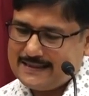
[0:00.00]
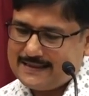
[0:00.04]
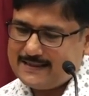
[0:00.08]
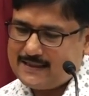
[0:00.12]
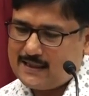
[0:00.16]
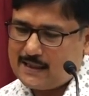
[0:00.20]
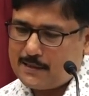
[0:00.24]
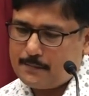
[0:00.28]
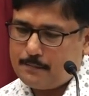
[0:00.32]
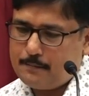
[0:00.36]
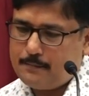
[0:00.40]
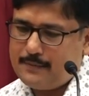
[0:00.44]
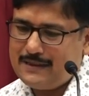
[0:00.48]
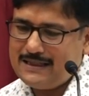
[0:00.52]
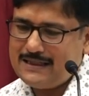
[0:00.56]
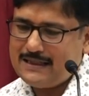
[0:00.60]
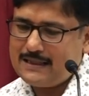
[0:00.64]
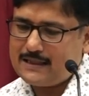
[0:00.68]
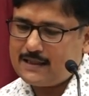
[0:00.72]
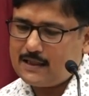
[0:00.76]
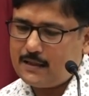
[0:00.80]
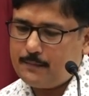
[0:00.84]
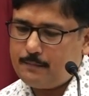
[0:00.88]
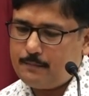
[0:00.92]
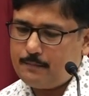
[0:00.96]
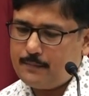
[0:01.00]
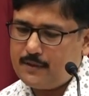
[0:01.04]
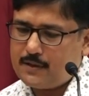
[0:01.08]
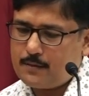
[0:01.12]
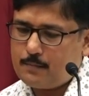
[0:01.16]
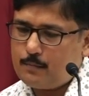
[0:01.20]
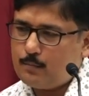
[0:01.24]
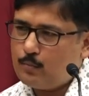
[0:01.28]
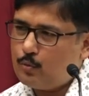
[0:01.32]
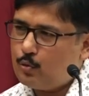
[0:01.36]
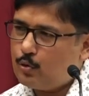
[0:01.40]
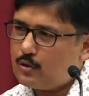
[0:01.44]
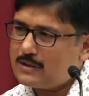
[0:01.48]
that be a little bit
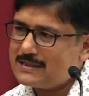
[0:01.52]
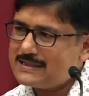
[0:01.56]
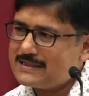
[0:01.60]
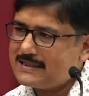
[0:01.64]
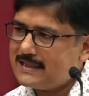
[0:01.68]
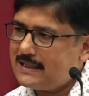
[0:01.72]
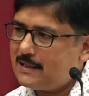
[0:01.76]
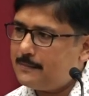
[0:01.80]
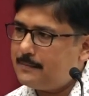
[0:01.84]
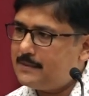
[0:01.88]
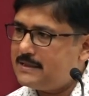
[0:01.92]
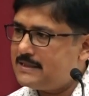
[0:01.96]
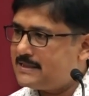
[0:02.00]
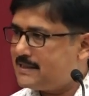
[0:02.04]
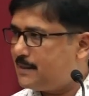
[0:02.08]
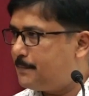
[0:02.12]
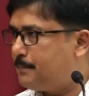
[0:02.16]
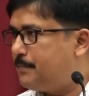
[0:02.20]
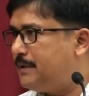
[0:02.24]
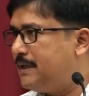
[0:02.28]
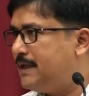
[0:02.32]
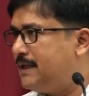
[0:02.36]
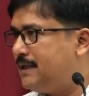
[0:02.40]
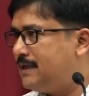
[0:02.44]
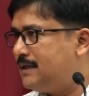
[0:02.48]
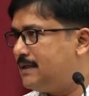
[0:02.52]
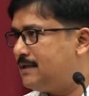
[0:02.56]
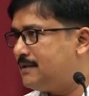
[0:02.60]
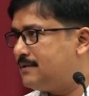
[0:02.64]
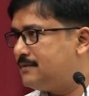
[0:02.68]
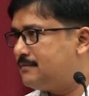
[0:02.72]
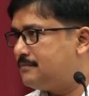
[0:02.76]
more self-disciplined,